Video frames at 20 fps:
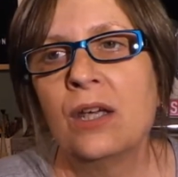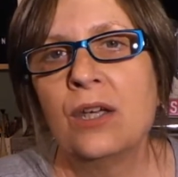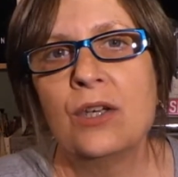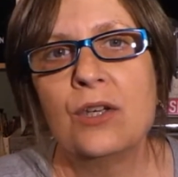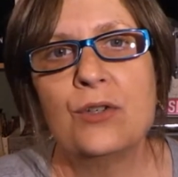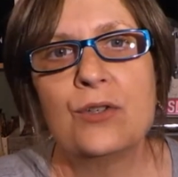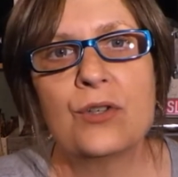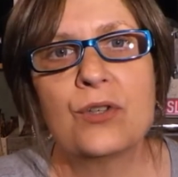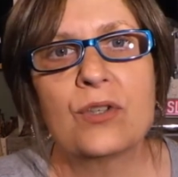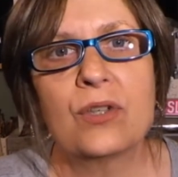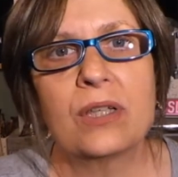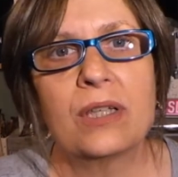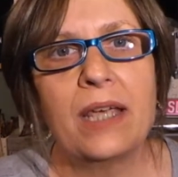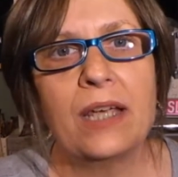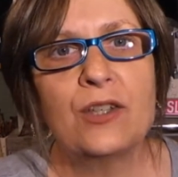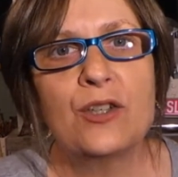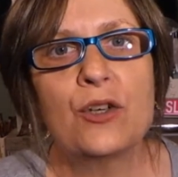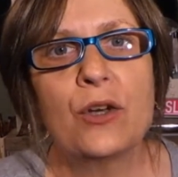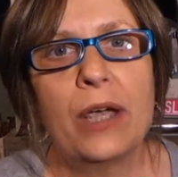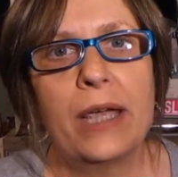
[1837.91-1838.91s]
You just
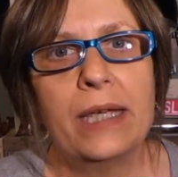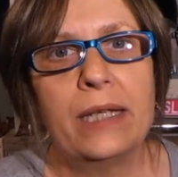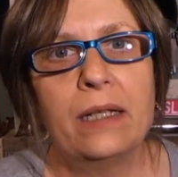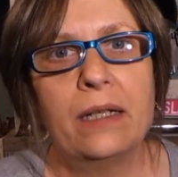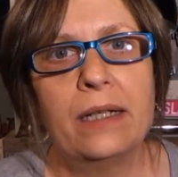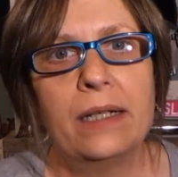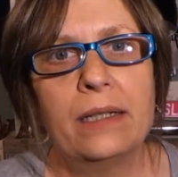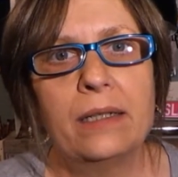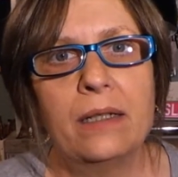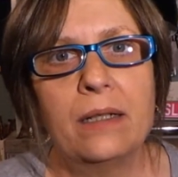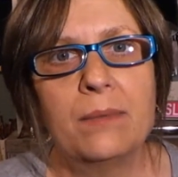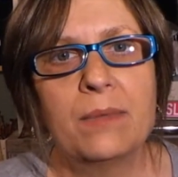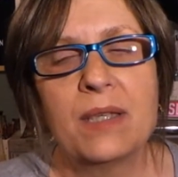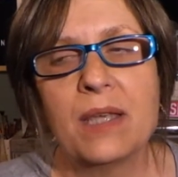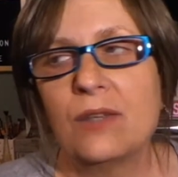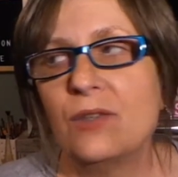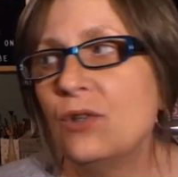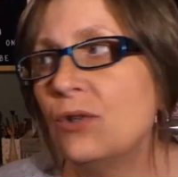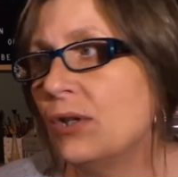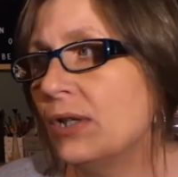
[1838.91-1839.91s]
get your eight items
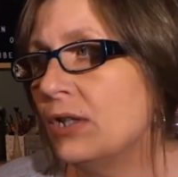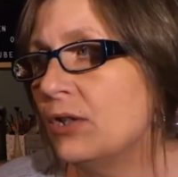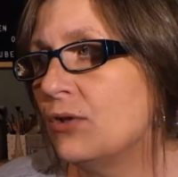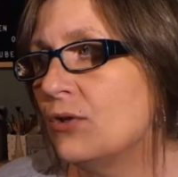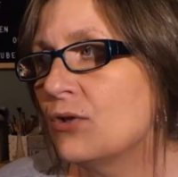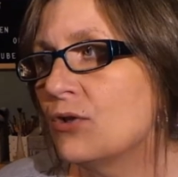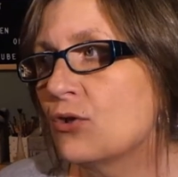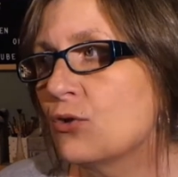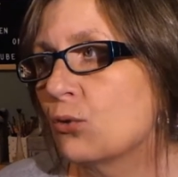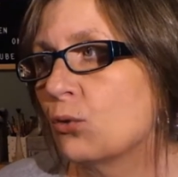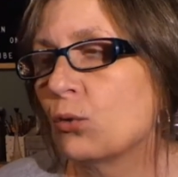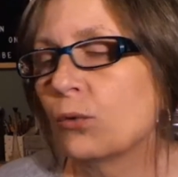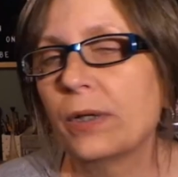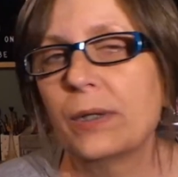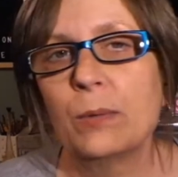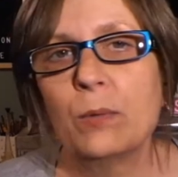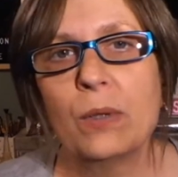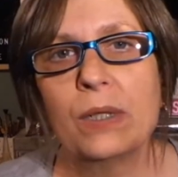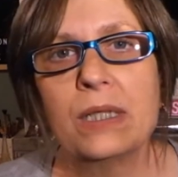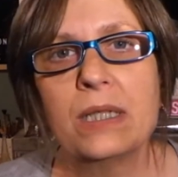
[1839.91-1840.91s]
and you can use jewelry.
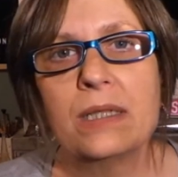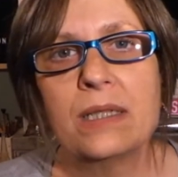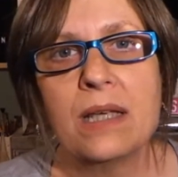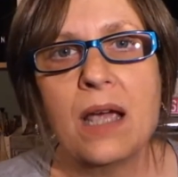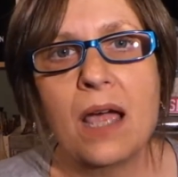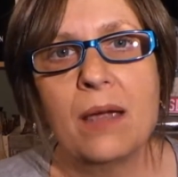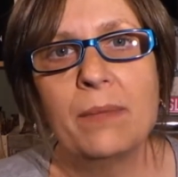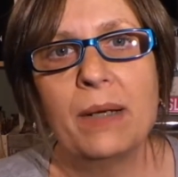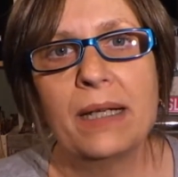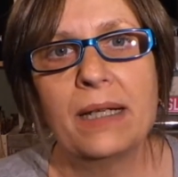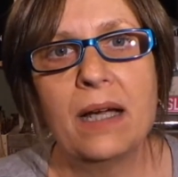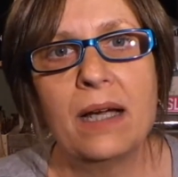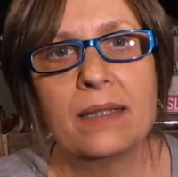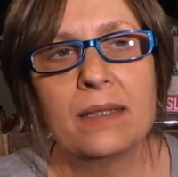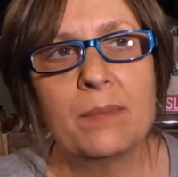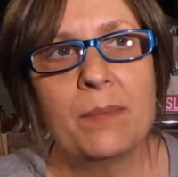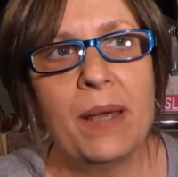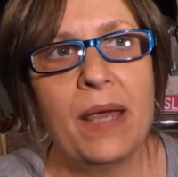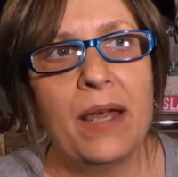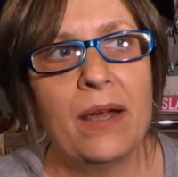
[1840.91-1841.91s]
One time I got
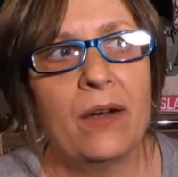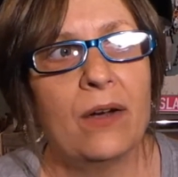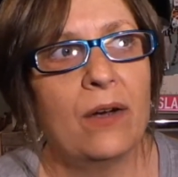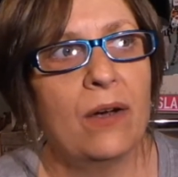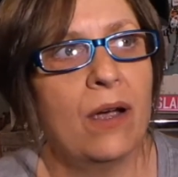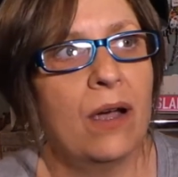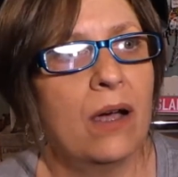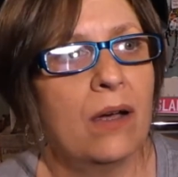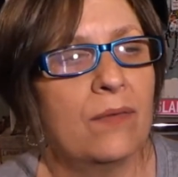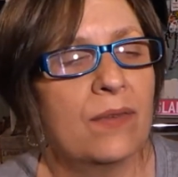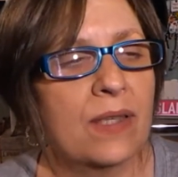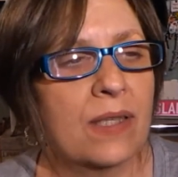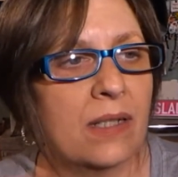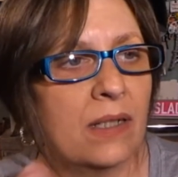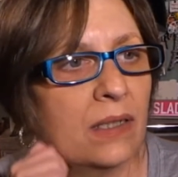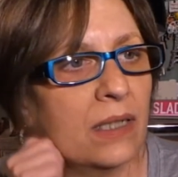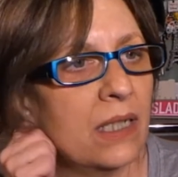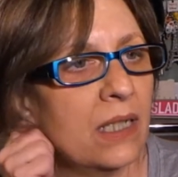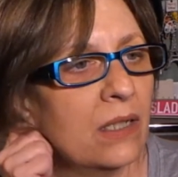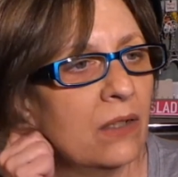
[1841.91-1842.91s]
a pair of
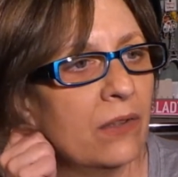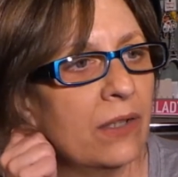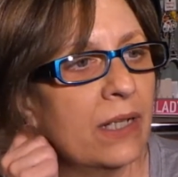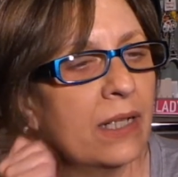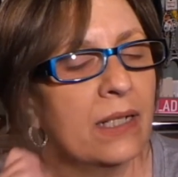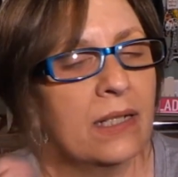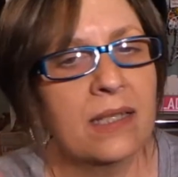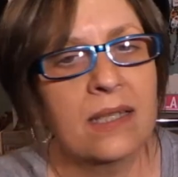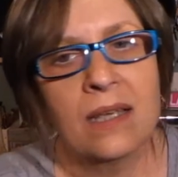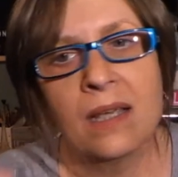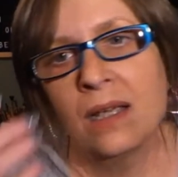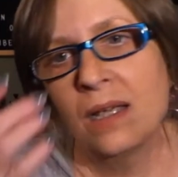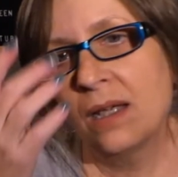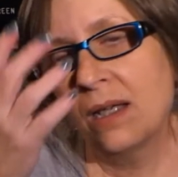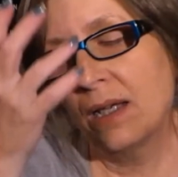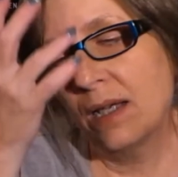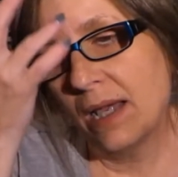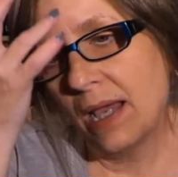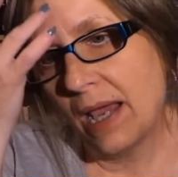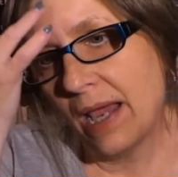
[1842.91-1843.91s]
stud earrings
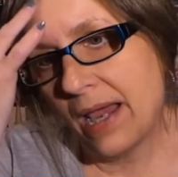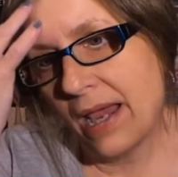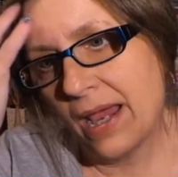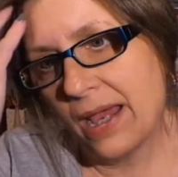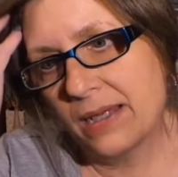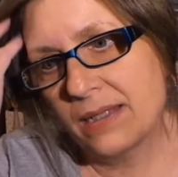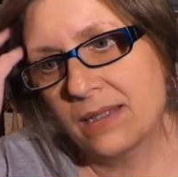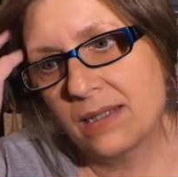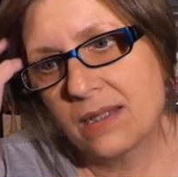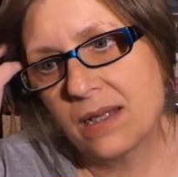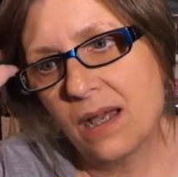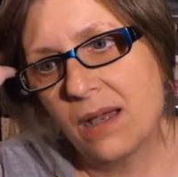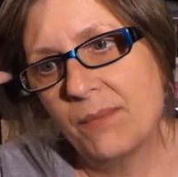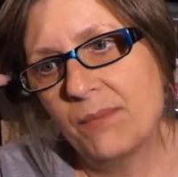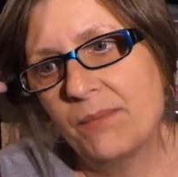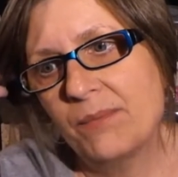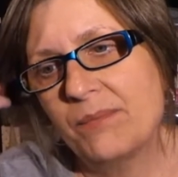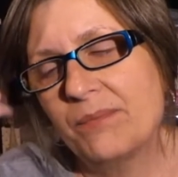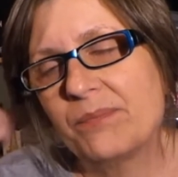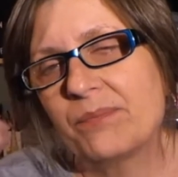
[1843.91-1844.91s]
and
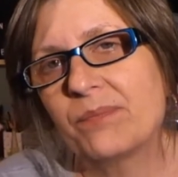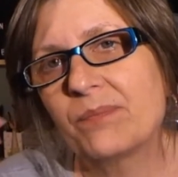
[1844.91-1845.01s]
um,